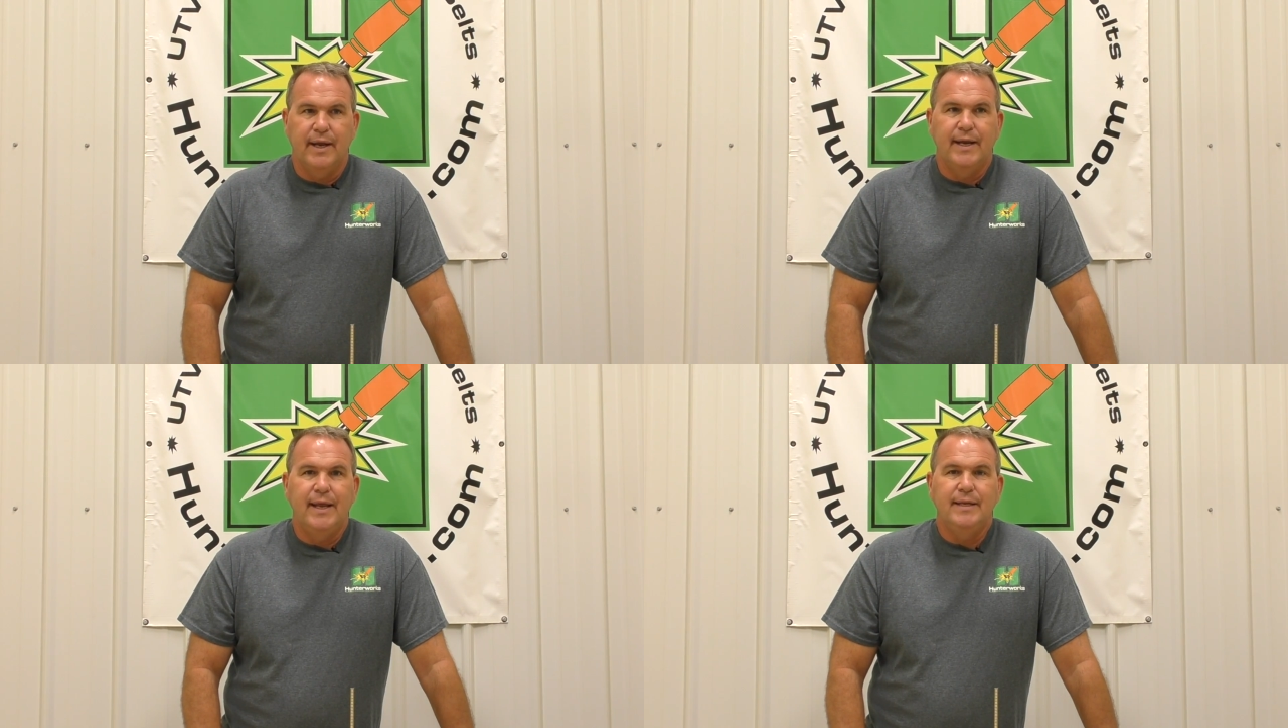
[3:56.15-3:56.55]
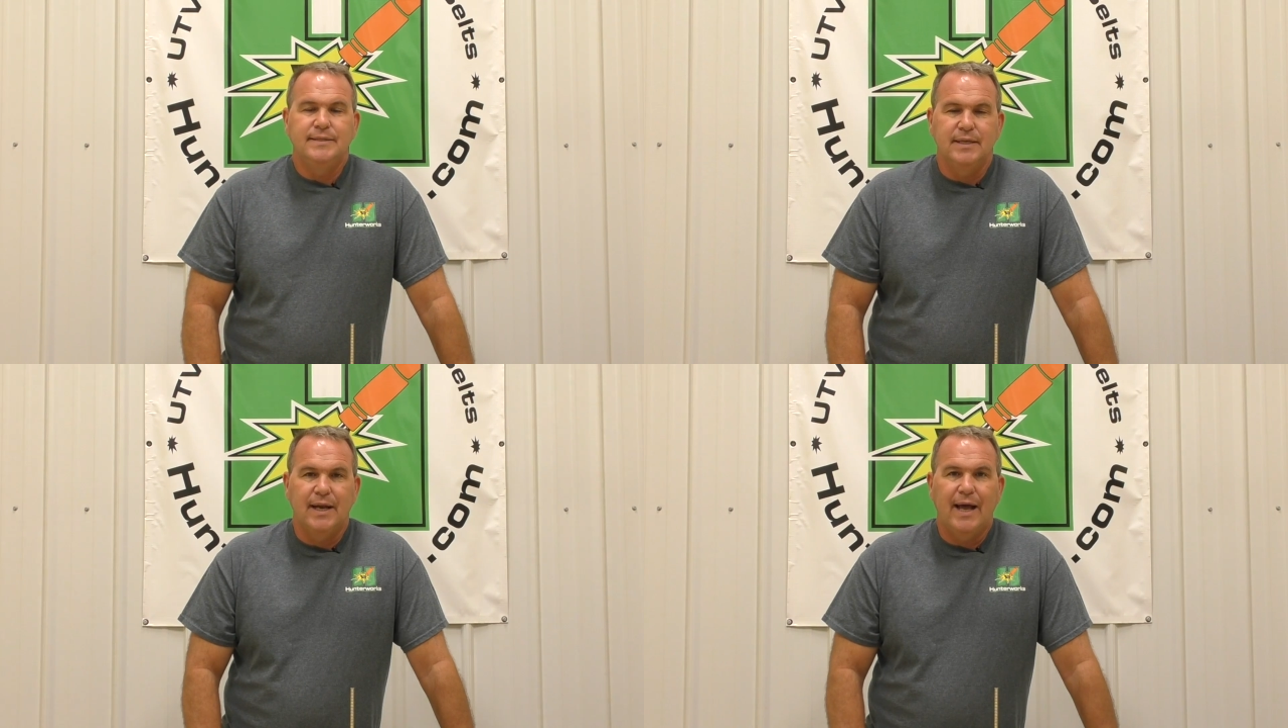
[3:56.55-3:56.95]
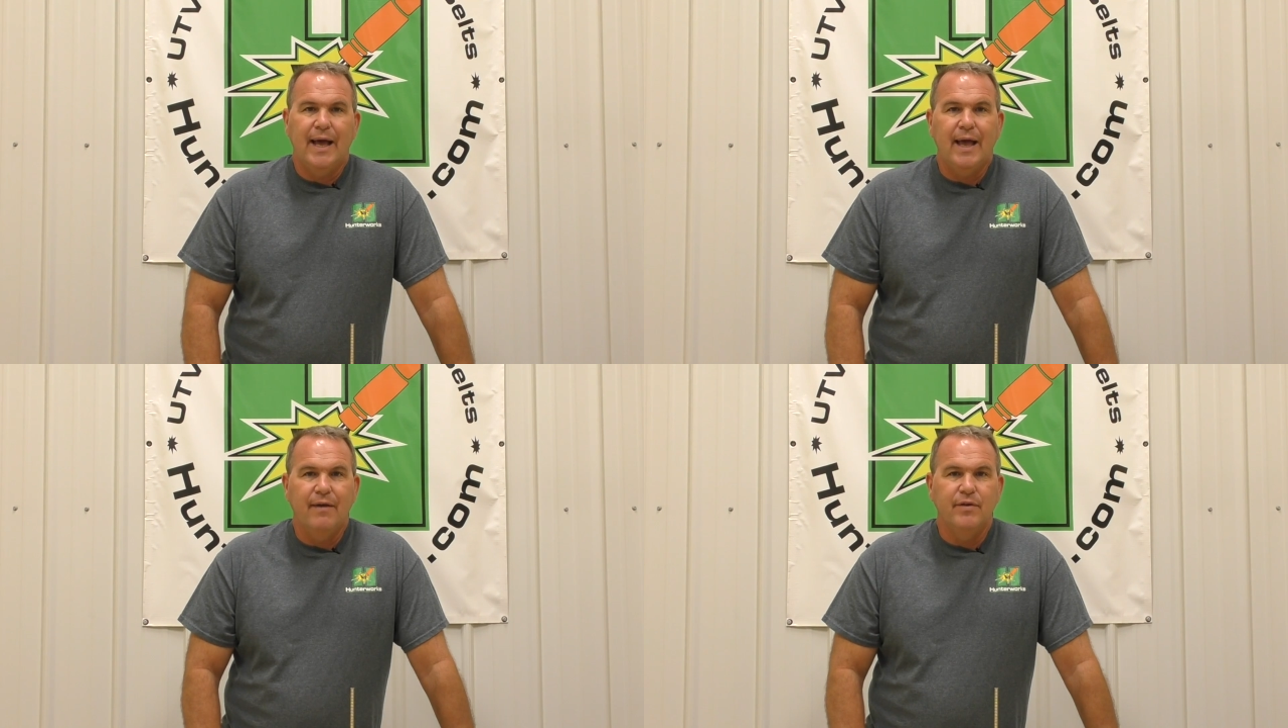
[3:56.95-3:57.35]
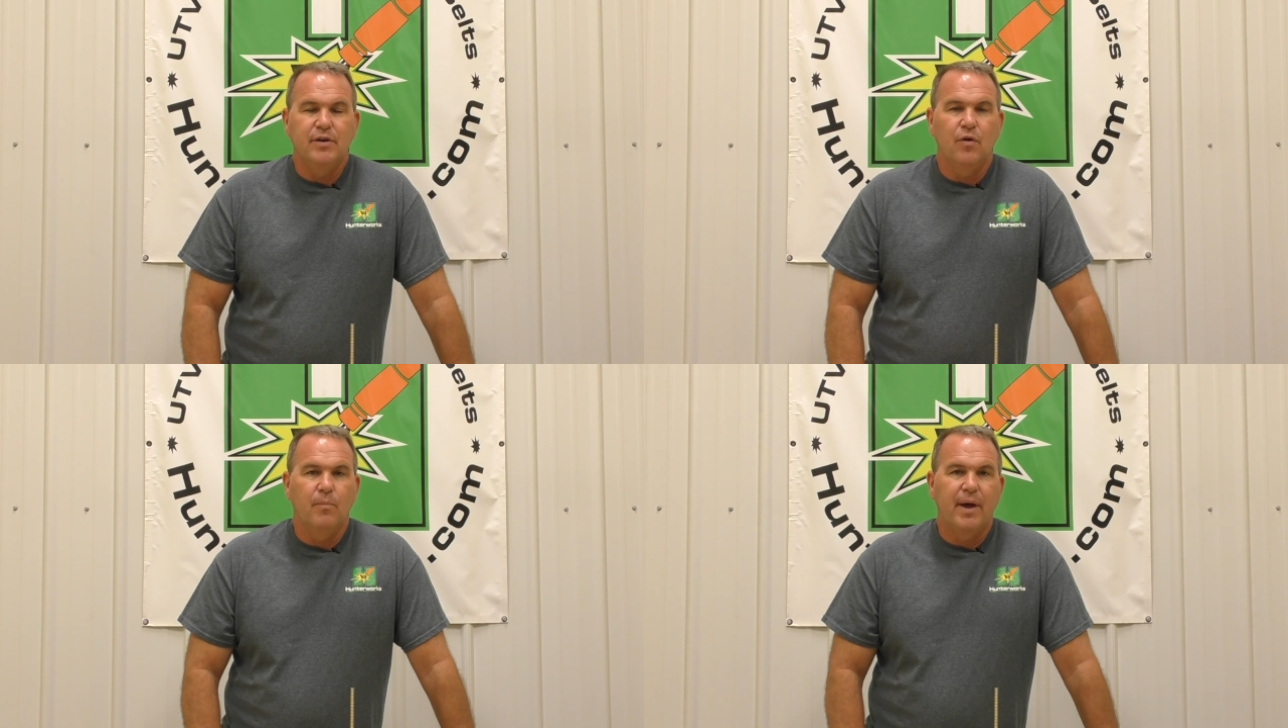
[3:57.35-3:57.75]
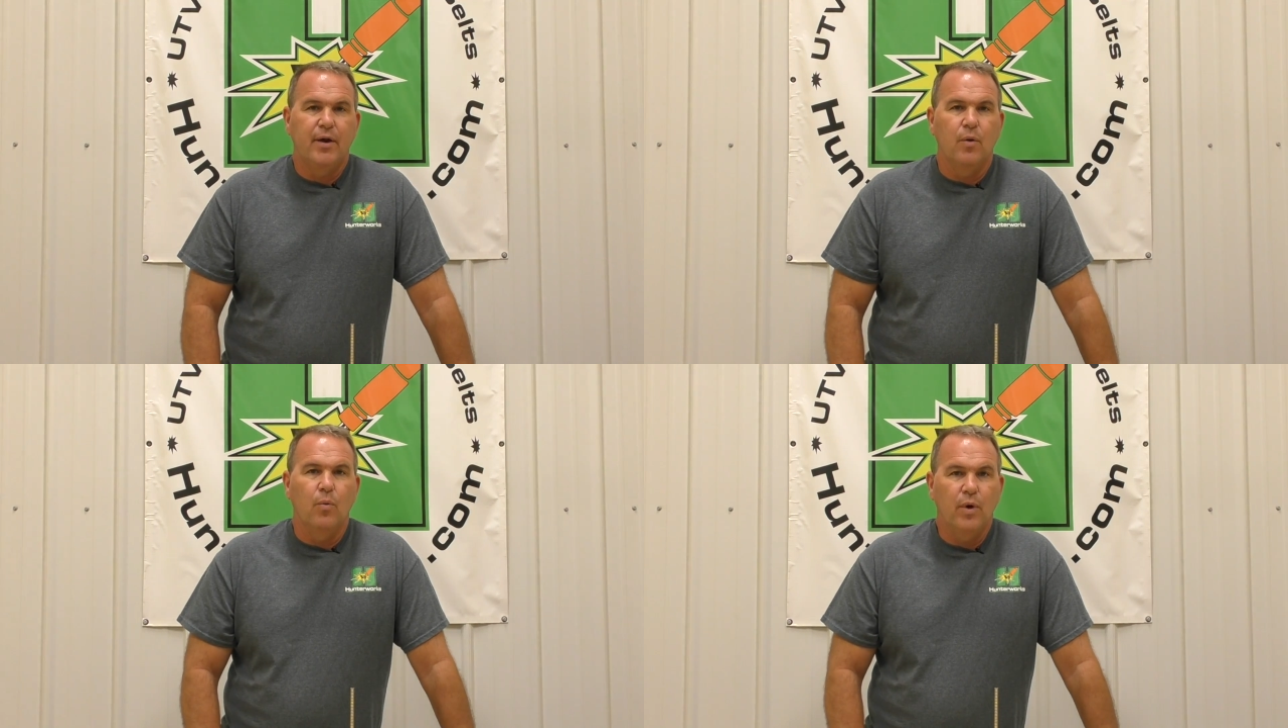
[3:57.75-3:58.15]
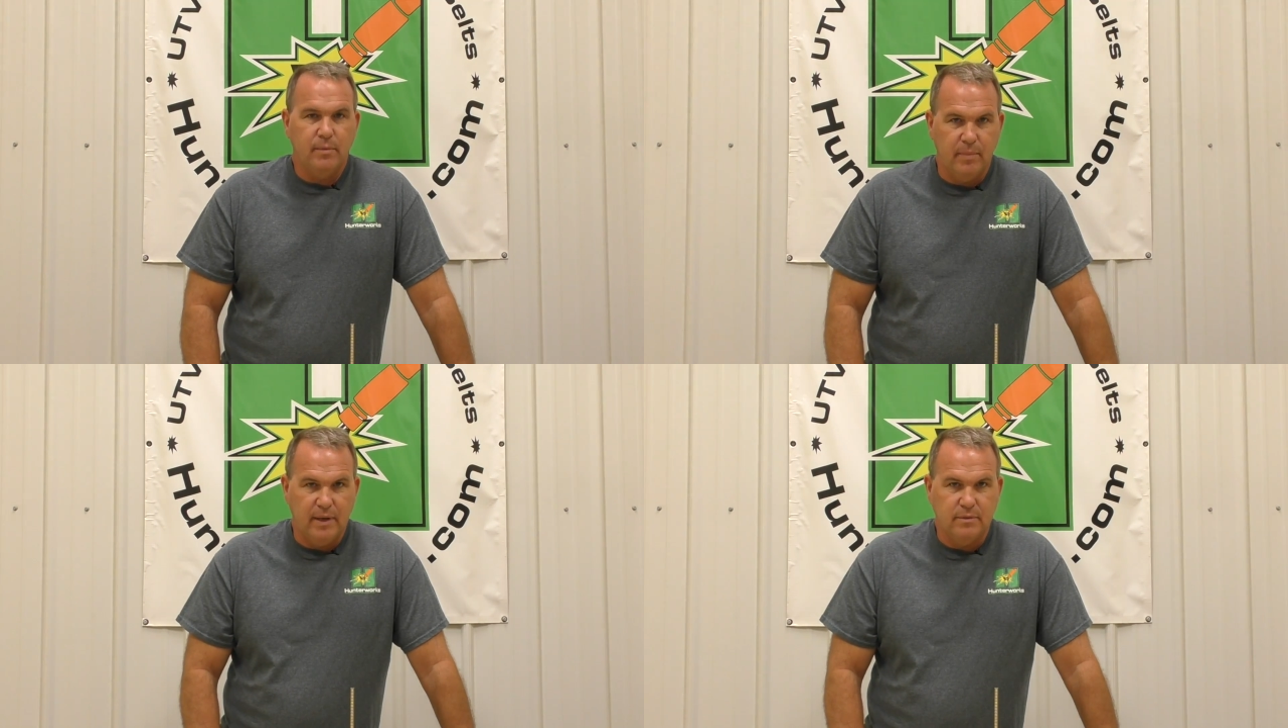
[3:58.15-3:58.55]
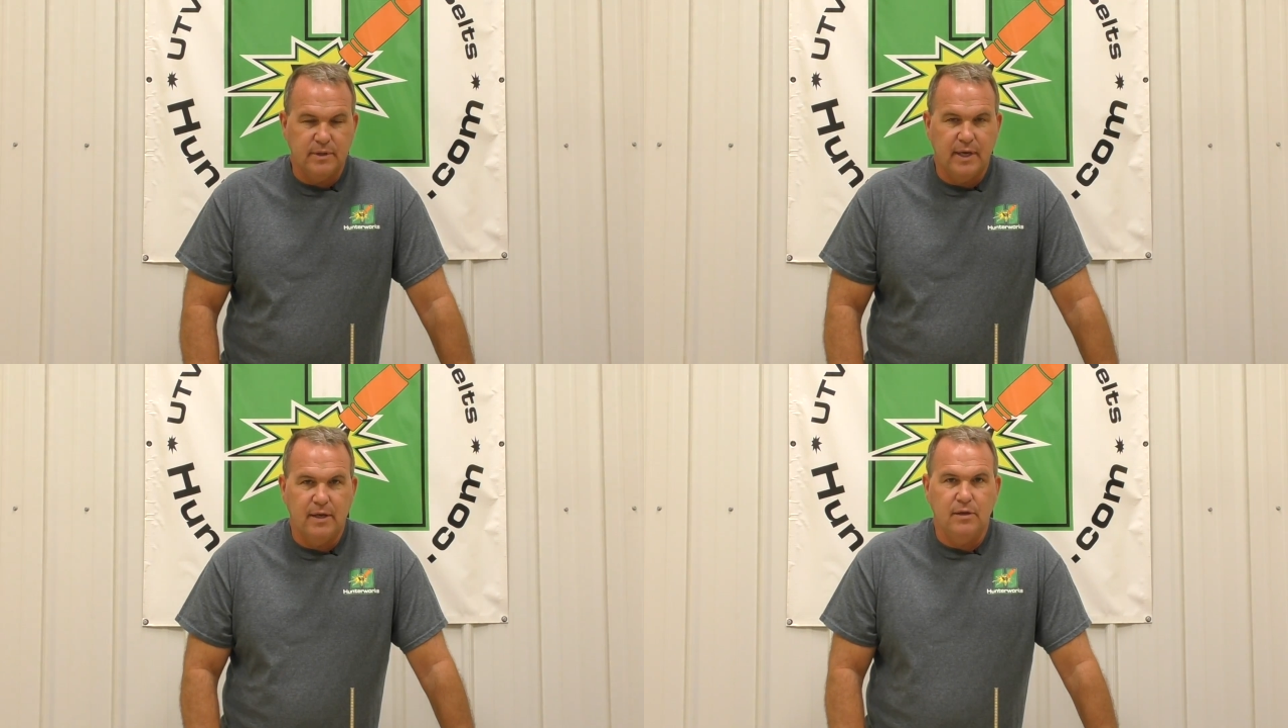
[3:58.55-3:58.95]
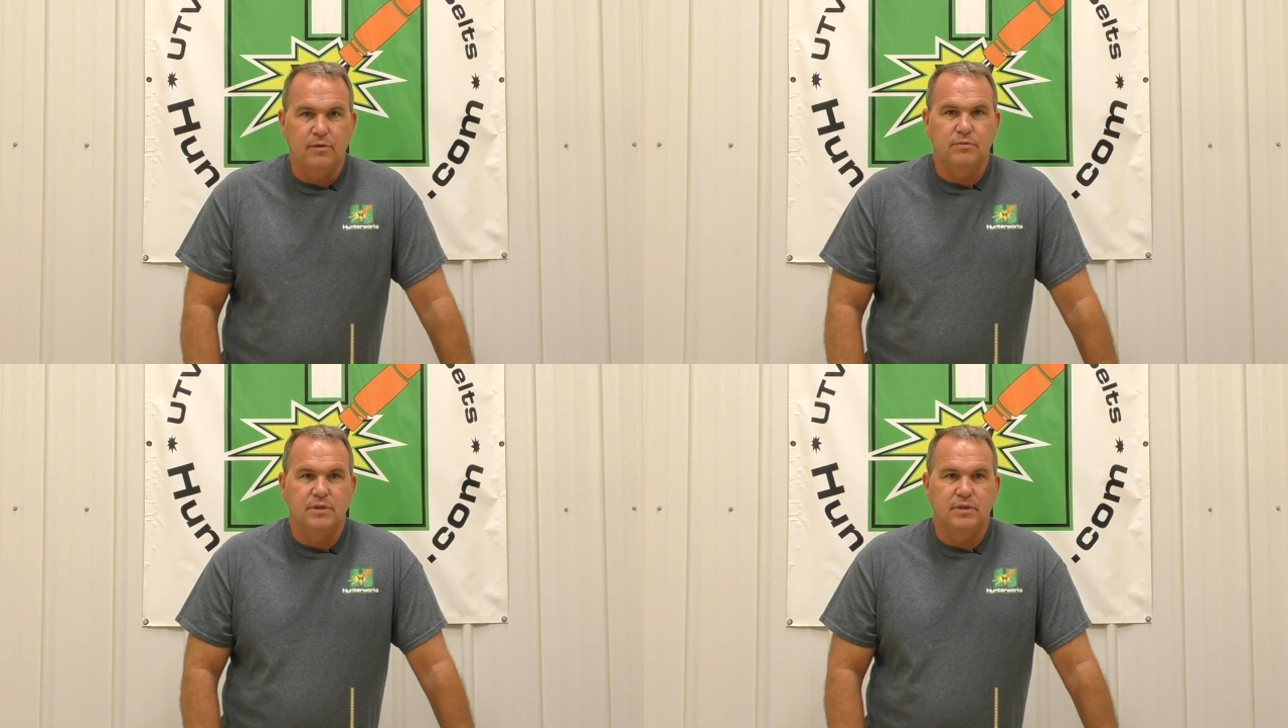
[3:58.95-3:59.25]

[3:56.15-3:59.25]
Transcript: and he said, I have it no matter what belt I use,